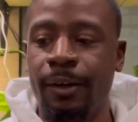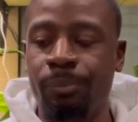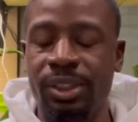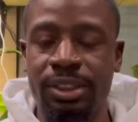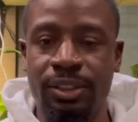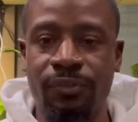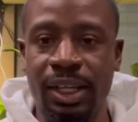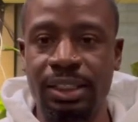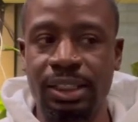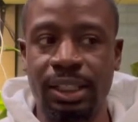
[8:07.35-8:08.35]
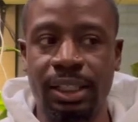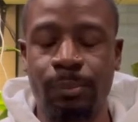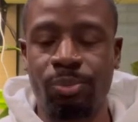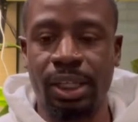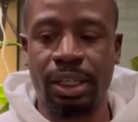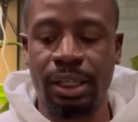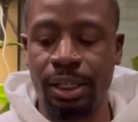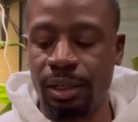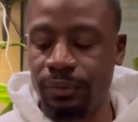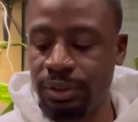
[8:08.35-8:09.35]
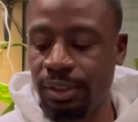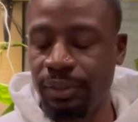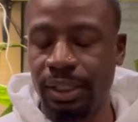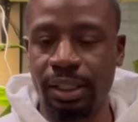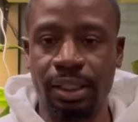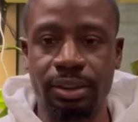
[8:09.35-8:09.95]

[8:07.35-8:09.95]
disinfected and cleaned off and stuff like that.